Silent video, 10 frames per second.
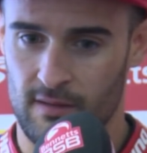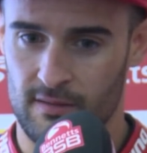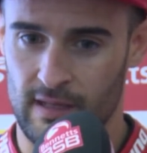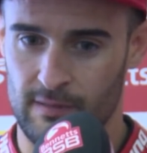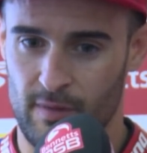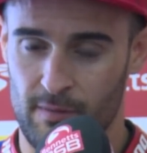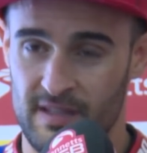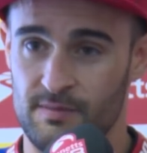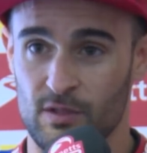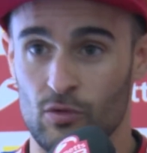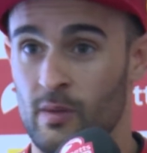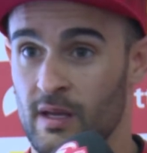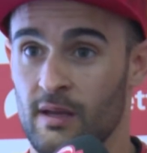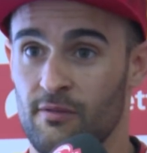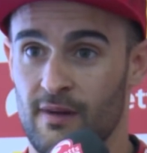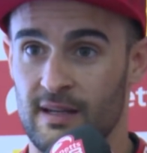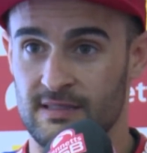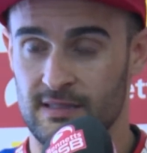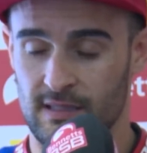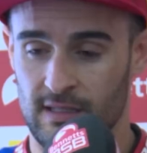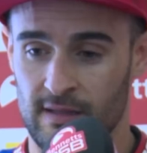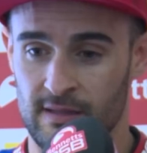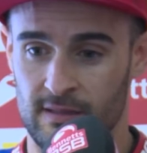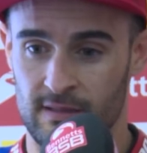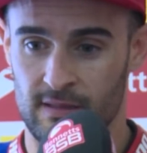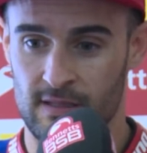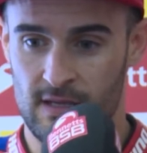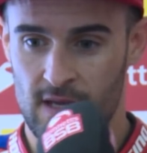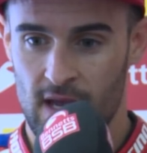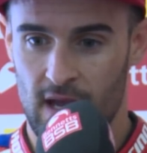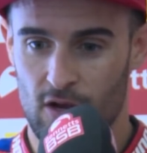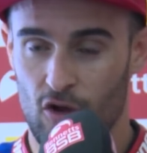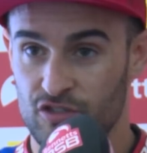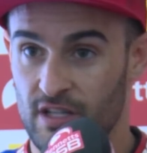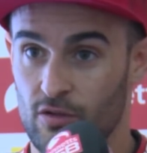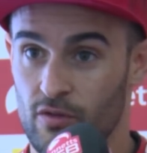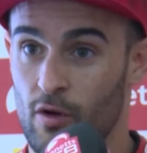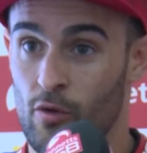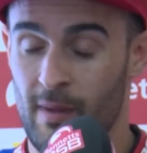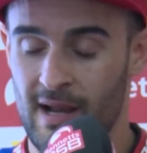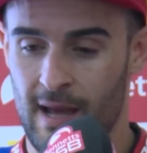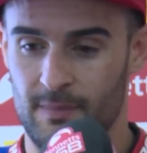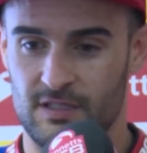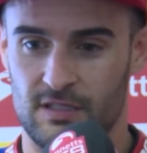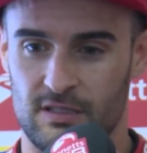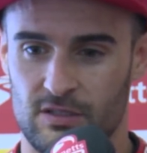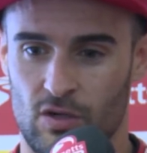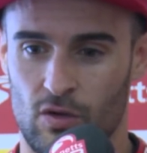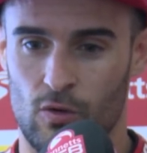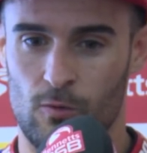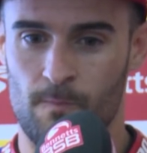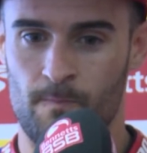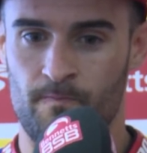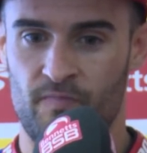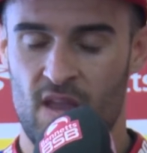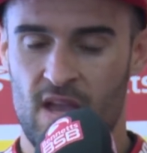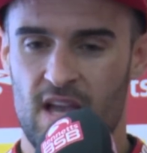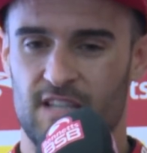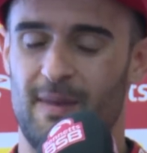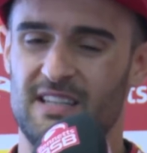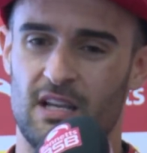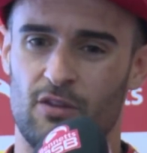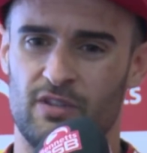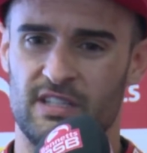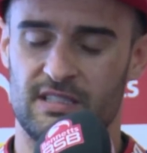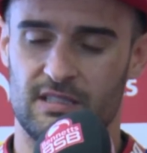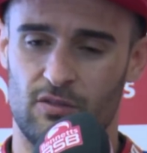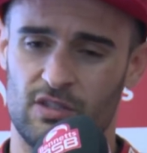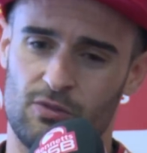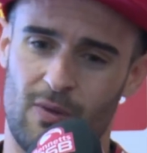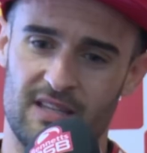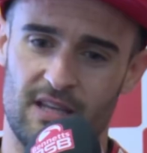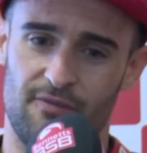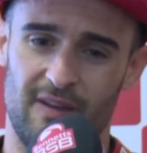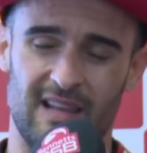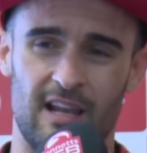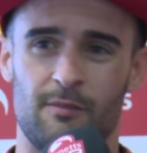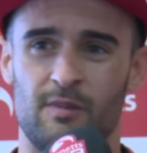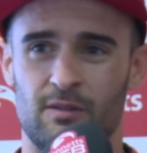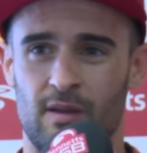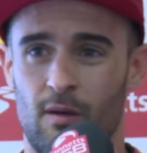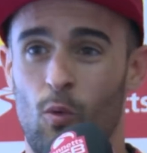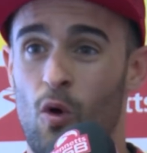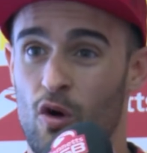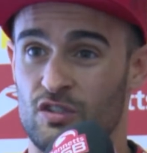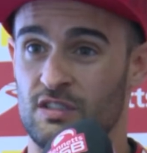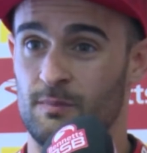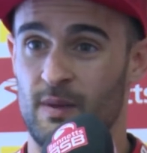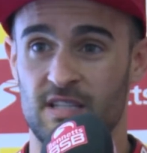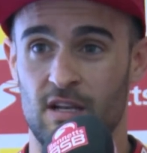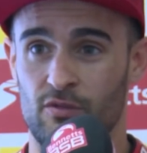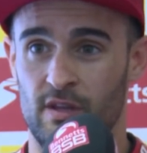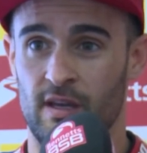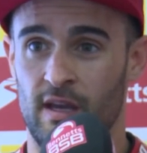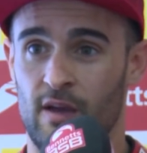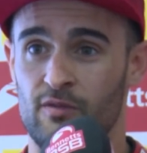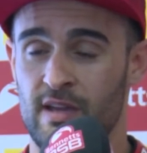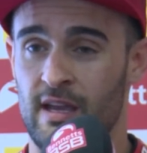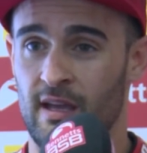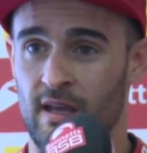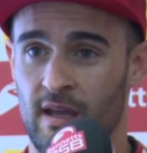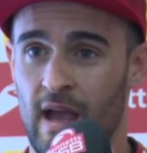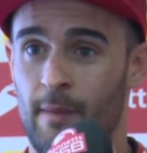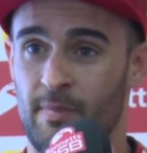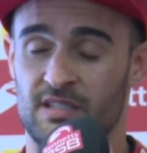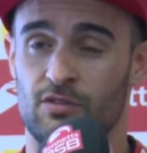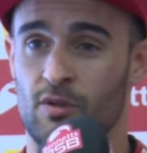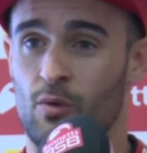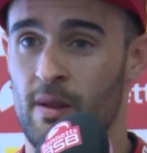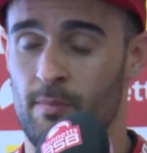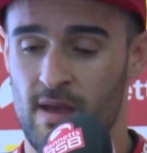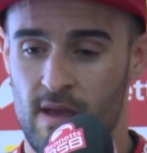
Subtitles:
that permits me to be fast and constant on my laps. So especially on this race, I felt a little bit worse, especially on the apex, on the grip,